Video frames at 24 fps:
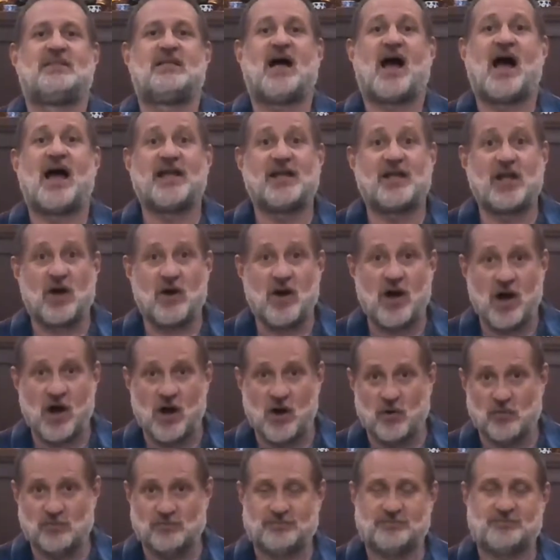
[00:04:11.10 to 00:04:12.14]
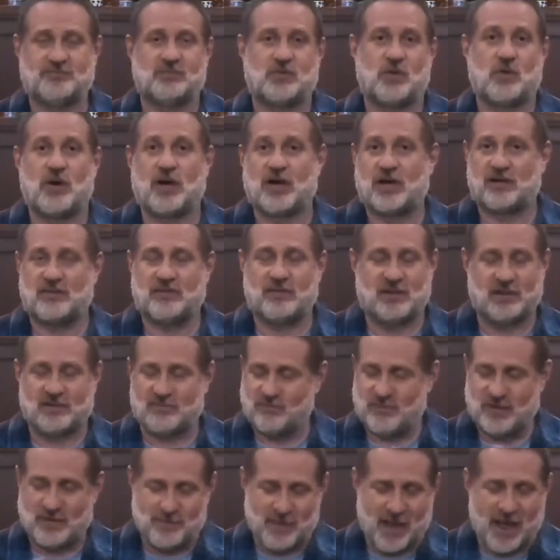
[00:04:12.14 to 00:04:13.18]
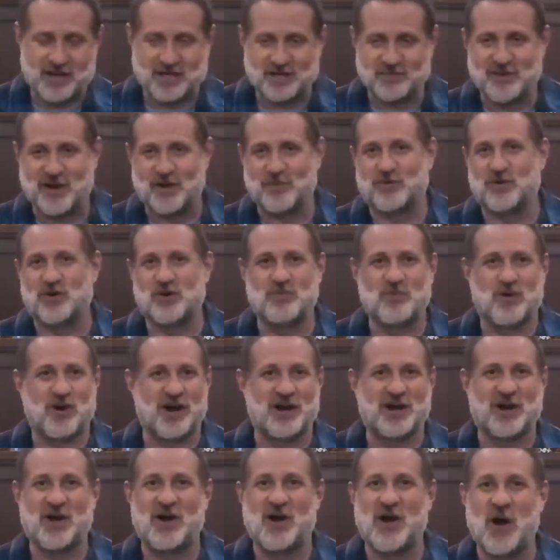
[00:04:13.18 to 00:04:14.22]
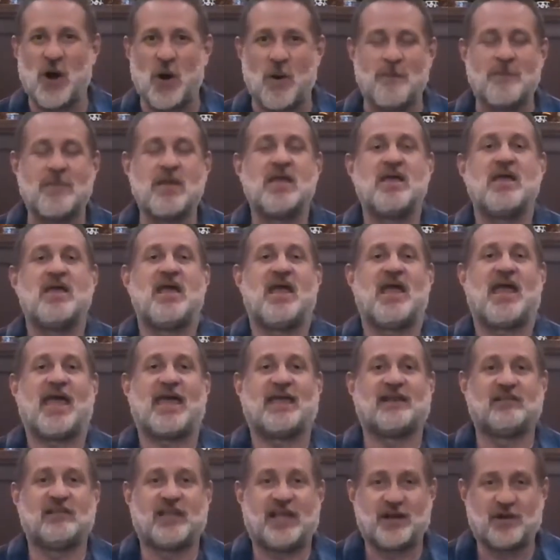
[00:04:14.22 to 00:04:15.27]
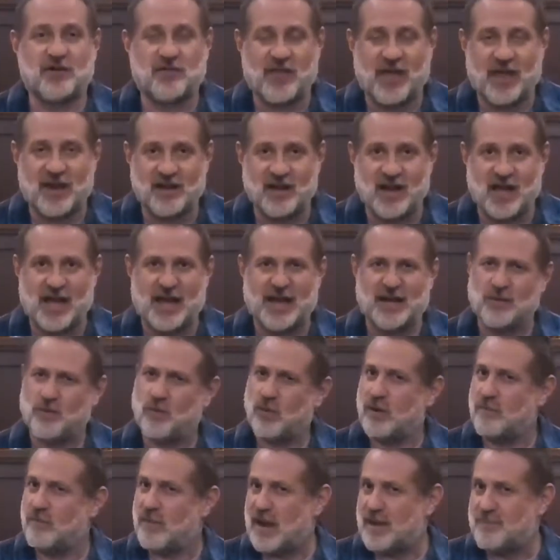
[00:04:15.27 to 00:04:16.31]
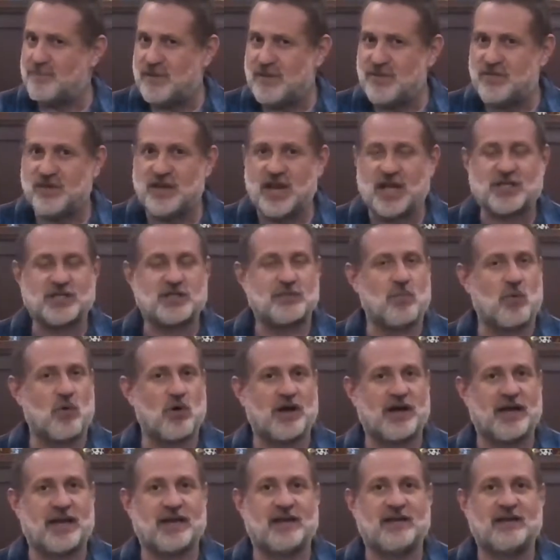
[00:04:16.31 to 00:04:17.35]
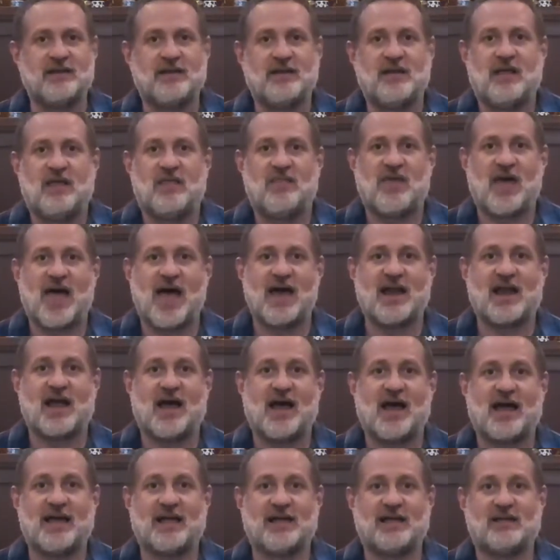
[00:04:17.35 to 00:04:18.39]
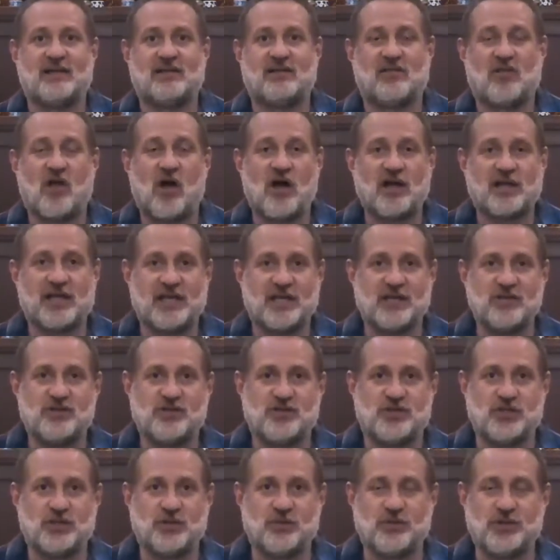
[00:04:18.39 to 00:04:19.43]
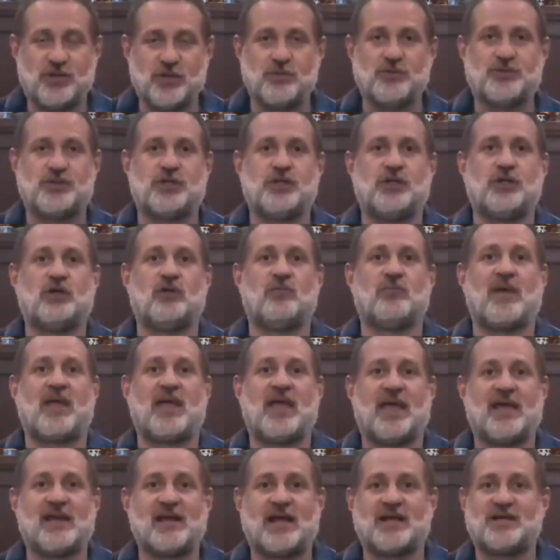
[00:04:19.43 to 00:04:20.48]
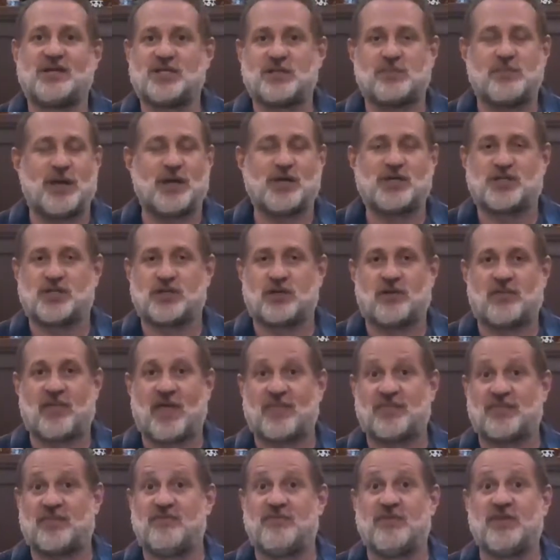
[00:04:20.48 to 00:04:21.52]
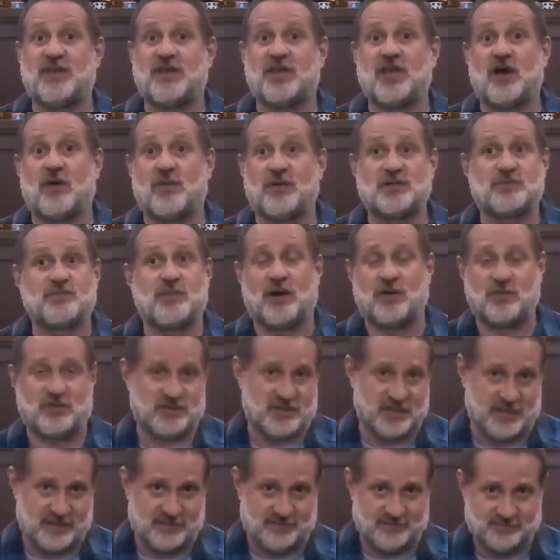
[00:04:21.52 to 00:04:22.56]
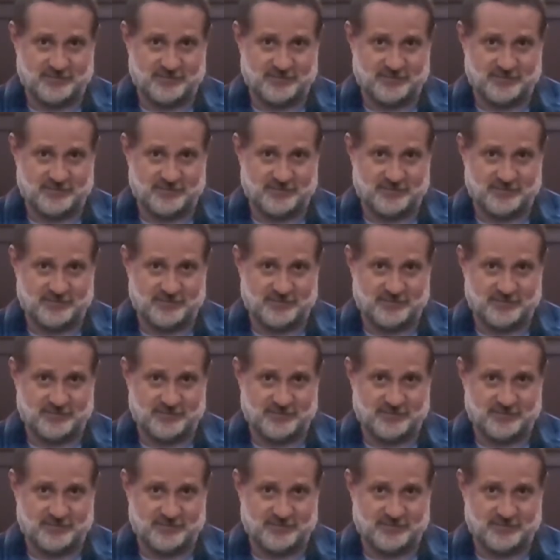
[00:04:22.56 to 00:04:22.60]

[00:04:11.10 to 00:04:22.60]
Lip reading: I go home, or I went back to my room, or I go home. And later that night, or it might be the next morning, that I log into YouTube and I just make sure that the video is posted.